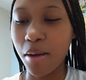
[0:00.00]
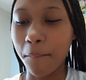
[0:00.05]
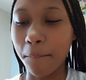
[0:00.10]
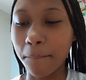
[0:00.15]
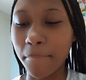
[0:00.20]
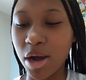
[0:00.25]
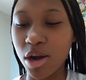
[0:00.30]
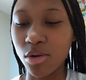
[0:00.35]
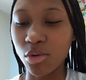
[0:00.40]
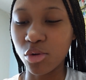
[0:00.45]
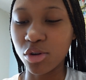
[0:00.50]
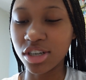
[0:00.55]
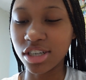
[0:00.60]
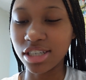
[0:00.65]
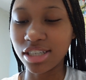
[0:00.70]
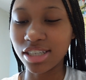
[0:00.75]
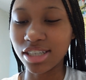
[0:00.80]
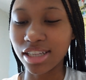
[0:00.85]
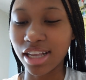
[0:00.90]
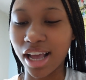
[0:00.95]
My order
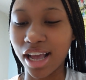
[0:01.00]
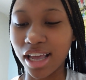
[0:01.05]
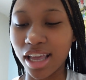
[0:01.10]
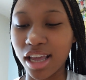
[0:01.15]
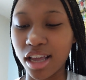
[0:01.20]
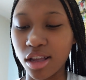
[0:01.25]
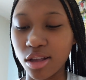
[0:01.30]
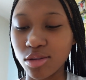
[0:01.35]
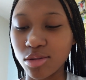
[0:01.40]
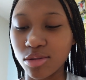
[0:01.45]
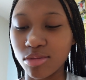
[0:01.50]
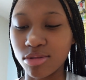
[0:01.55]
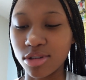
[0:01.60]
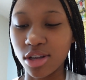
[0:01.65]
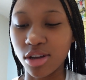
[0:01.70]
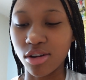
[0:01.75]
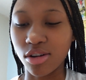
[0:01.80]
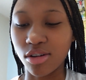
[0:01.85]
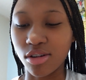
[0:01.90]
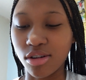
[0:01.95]
just got canceled,
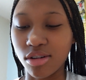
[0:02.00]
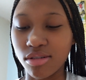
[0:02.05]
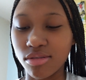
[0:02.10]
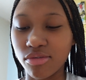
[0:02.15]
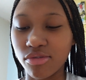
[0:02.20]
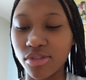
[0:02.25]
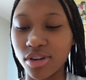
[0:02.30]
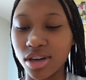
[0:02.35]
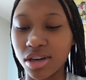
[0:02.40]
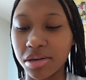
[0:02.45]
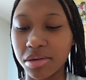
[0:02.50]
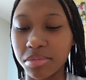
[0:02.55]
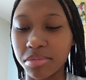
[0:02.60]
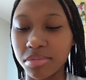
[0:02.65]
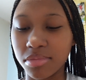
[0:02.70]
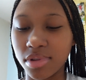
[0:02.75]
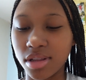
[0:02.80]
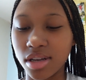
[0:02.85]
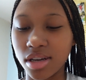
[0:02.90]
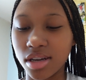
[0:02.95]
y'all,
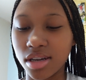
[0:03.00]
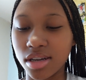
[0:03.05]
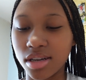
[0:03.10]
from the